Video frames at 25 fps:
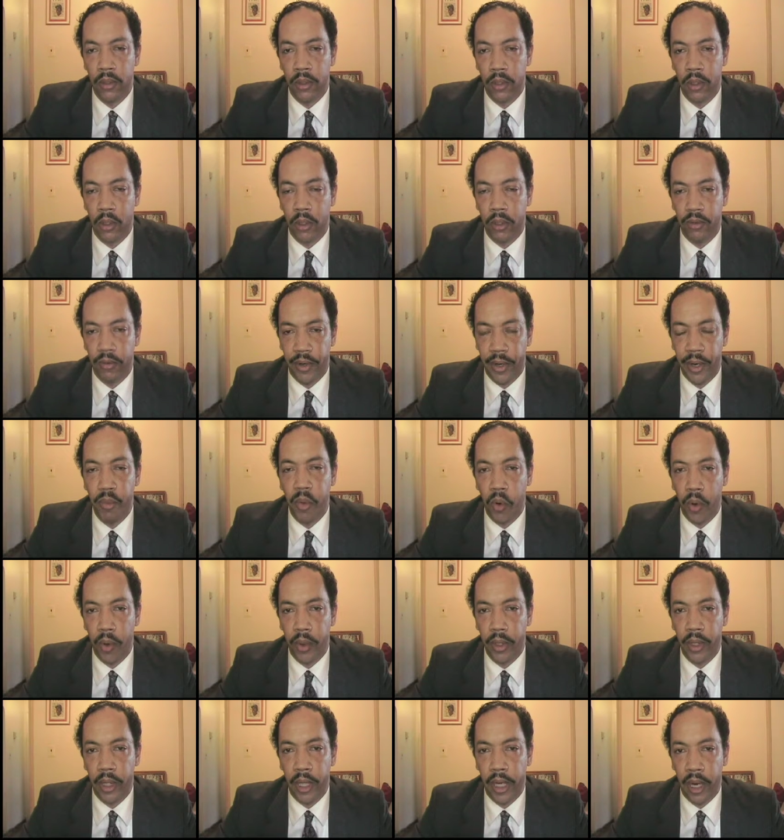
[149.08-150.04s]
So it's very
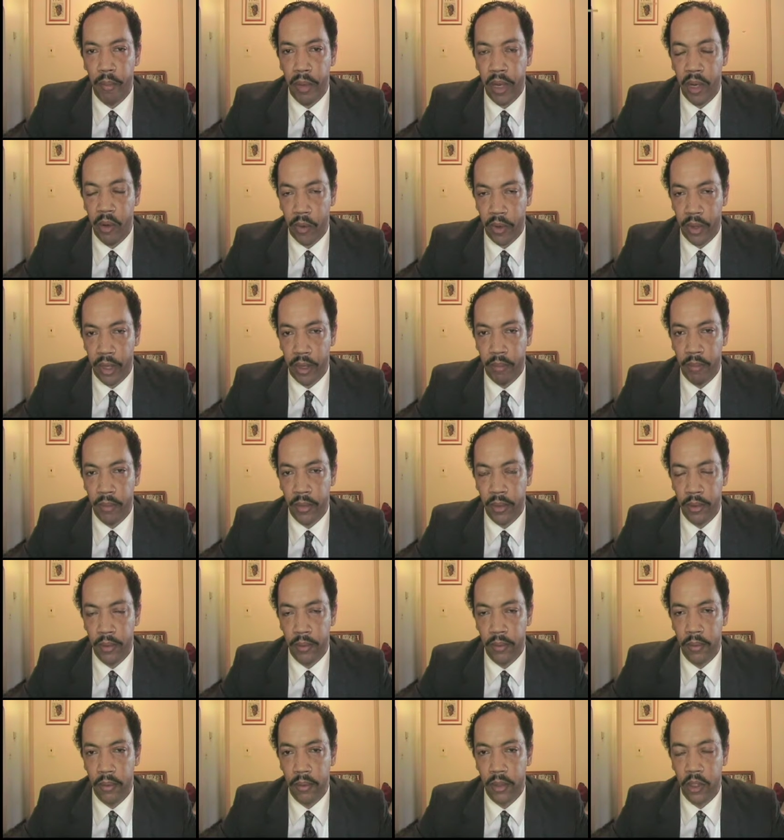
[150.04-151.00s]
important that I meet with them
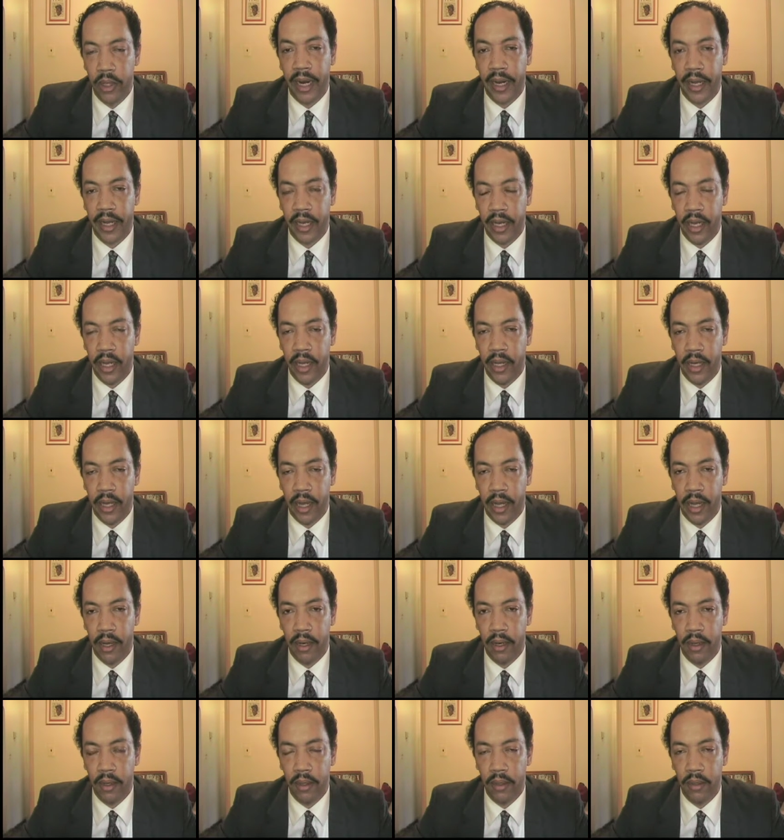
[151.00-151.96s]
so that I can eat
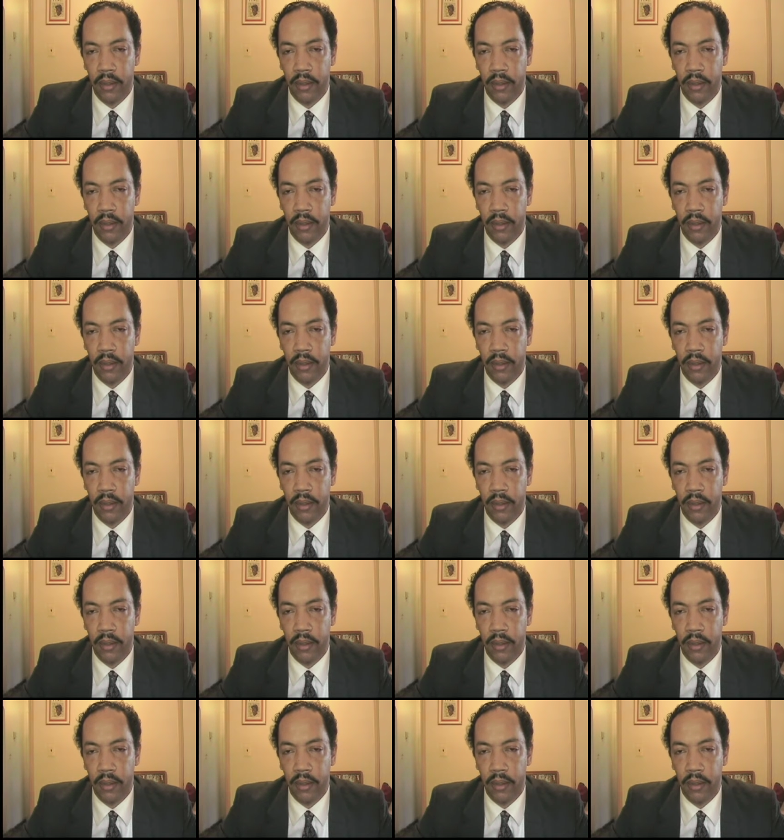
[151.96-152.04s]
again.